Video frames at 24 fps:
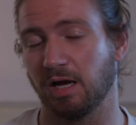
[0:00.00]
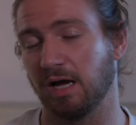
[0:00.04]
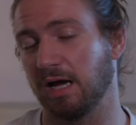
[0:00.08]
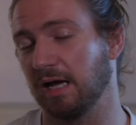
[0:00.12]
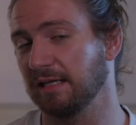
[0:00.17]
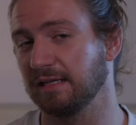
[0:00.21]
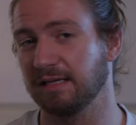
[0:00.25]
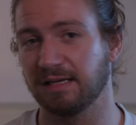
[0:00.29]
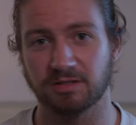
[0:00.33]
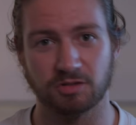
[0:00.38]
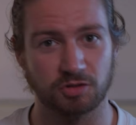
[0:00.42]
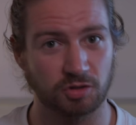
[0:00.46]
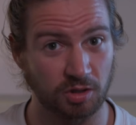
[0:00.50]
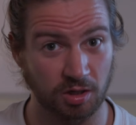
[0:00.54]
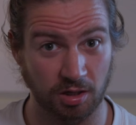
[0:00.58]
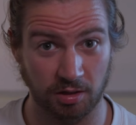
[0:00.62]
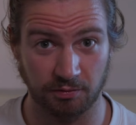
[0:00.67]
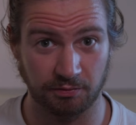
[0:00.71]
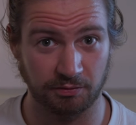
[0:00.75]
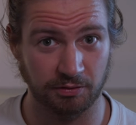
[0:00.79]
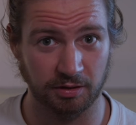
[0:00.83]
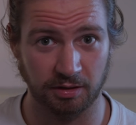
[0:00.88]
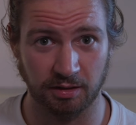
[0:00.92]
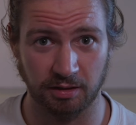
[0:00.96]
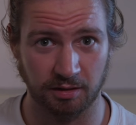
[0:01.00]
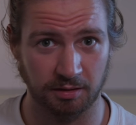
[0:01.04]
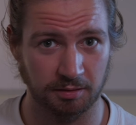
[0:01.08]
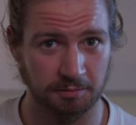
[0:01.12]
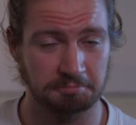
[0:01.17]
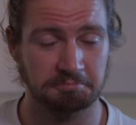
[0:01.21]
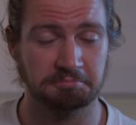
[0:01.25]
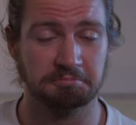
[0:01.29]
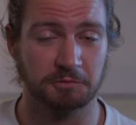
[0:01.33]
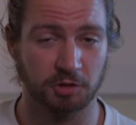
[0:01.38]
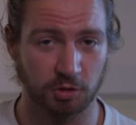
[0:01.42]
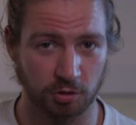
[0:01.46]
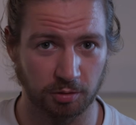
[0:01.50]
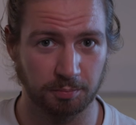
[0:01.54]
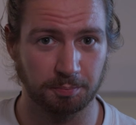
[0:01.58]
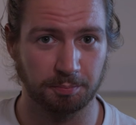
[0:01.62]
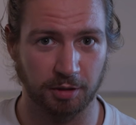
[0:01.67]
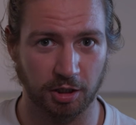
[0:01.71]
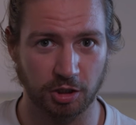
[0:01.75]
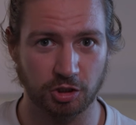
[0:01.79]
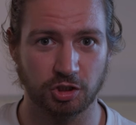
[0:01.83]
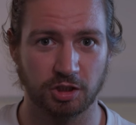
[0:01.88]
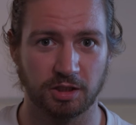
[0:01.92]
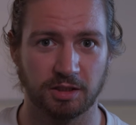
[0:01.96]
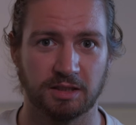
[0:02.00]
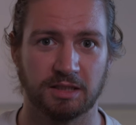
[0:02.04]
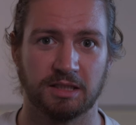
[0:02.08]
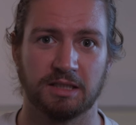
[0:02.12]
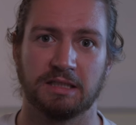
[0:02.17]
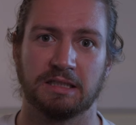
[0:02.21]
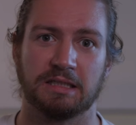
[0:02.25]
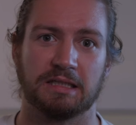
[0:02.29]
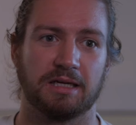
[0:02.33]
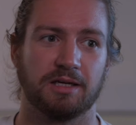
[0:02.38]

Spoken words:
Unless you have a good budget